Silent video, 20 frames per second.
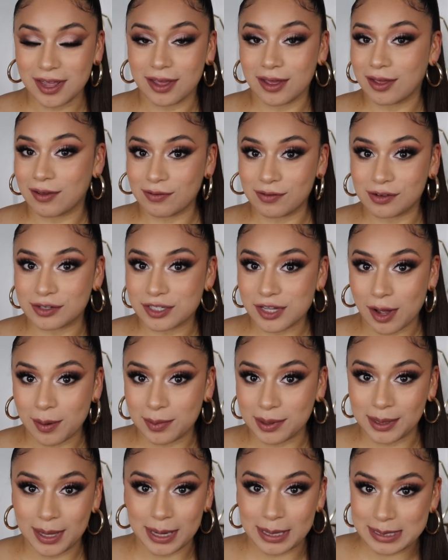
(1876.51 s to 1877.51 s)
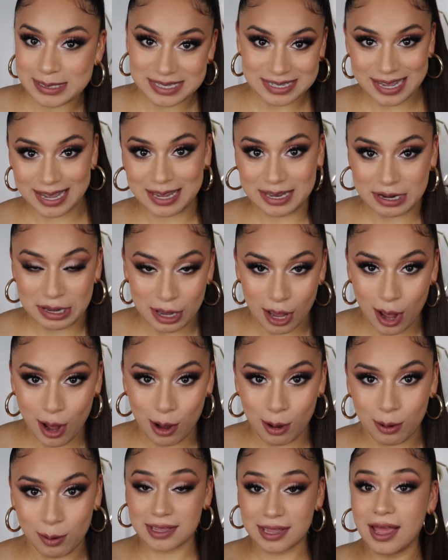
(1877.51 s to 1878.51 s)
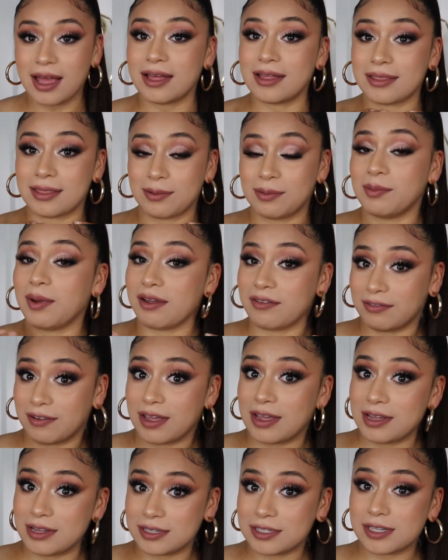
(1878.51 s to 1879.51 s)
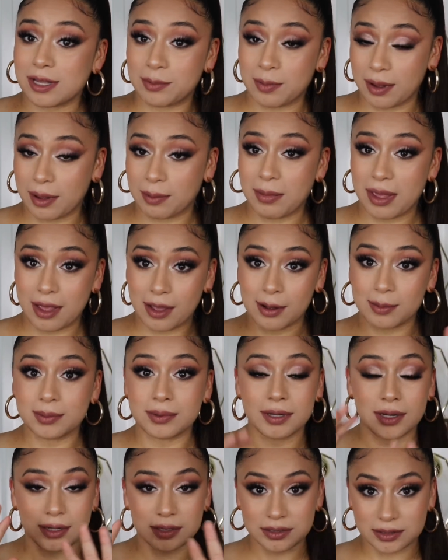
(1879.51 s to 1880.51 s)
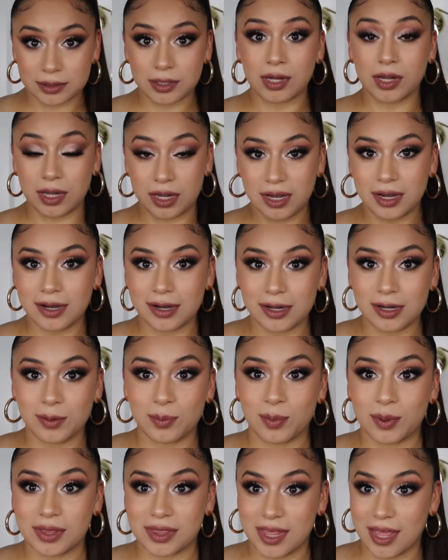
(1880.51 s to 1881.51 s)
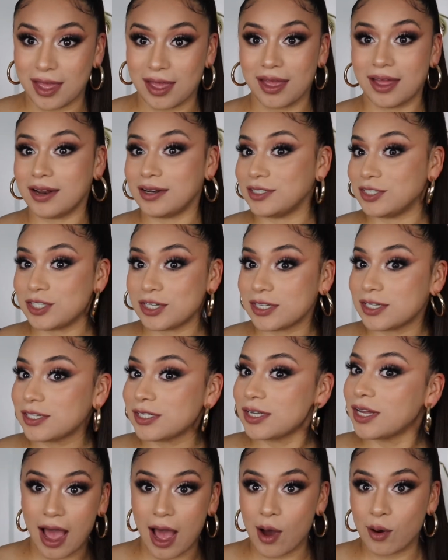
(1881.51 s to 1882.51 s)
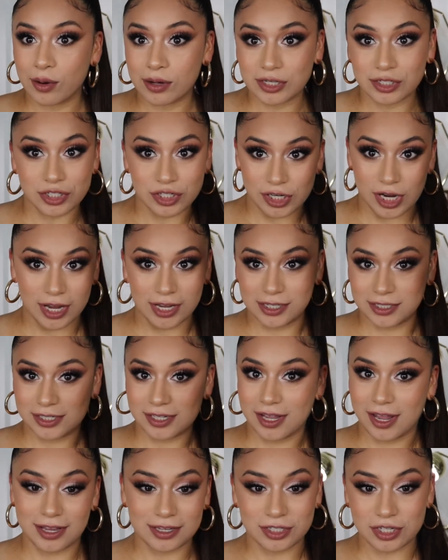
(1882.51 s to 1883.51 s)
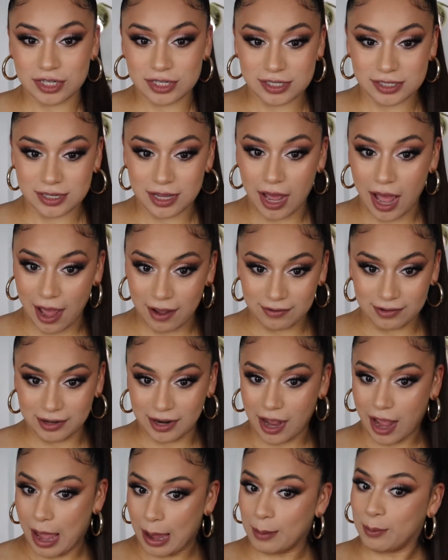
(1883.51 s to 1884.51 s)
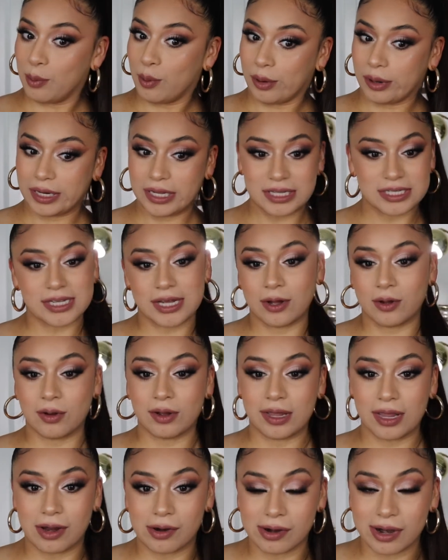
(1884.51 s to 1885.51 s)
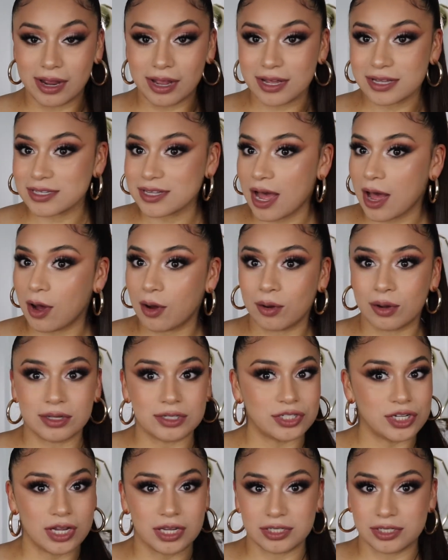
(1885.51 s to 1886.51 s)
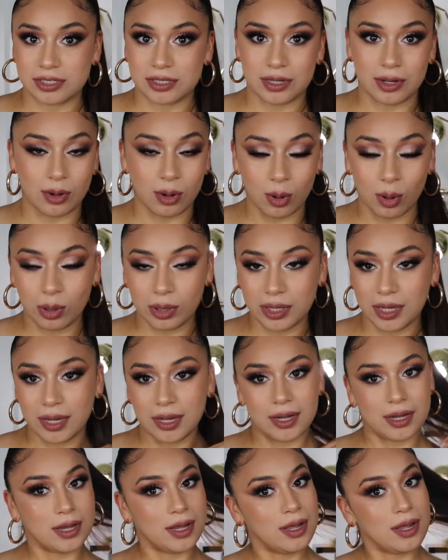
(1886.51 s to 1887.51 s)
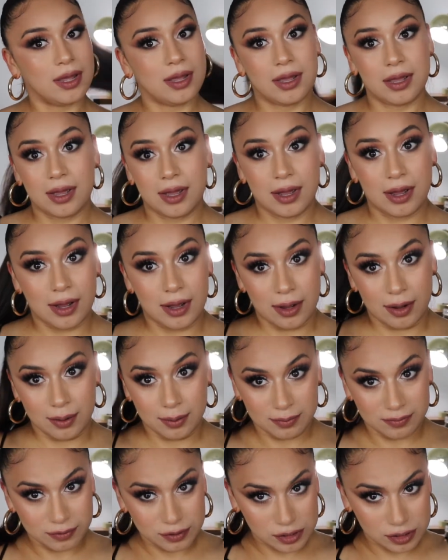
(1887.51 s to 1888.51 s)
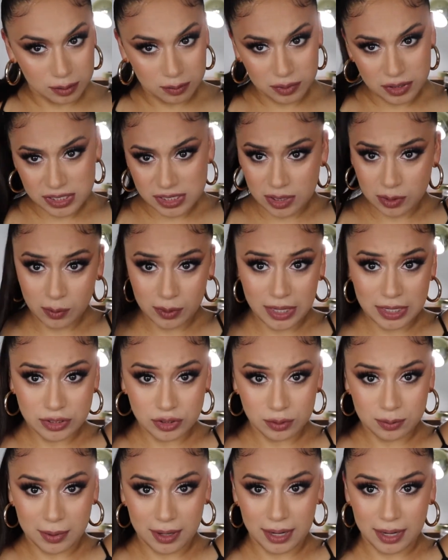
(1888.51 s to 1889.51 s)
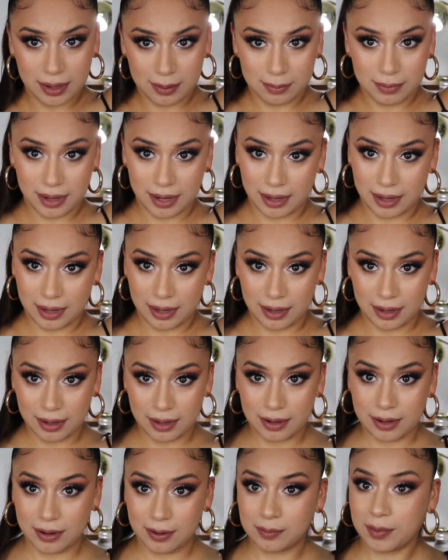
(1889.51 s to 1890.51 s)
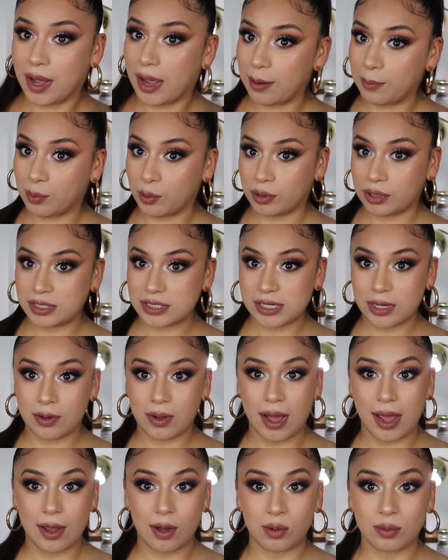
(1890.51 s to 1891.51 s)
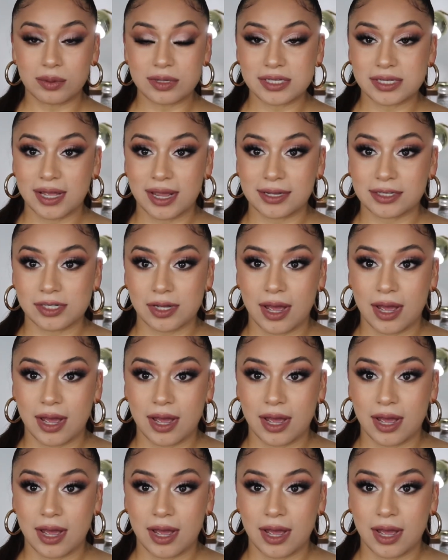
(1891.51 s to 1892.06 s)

if you saw me like a second ago, yeah, my face and my makeup looked good, but then just how it changed, like just having a high ponytail, earrings, how it changed the whole look. For some reason when I do my high ponytail, I always like to